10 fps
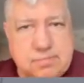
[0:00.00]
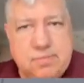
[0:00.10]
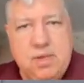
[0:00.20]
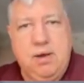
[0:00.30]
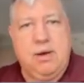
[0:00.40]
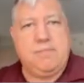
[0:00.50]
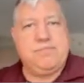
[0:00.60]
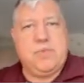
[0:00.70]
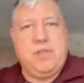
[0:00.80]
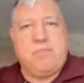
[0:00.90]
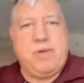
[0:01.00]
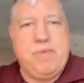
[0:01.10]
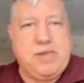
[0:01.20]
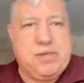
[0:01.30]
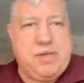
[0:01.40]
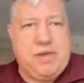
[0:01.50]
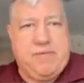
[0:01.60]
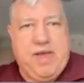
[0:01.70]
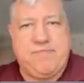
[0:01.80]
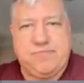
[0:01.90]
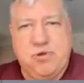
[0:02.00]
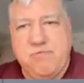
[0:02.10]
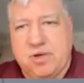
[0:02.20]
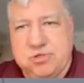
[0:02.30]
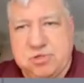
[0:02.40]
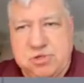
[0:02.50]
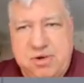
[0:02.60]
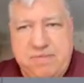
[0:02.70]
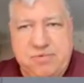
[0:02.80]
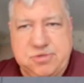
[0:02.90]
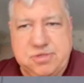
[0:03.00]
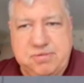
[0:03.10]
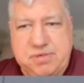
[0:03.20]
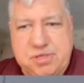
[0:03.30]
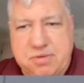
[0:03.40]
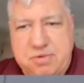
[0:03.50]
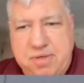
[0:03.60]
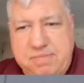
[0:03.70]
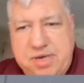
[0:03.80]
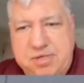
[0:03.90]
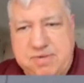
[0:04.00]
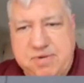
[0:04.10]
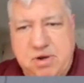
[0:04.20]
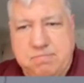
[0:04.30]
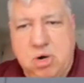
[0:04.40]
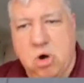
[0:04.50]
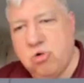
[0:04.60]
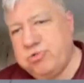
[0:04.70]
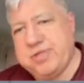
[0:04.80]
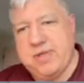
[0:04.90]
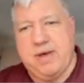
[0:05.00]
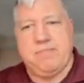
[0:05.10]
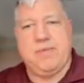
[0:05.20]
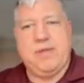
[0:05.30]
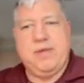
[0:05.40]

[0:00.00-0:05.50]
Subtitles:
that we basically, if two functions are inverses of each other, that means if you compose them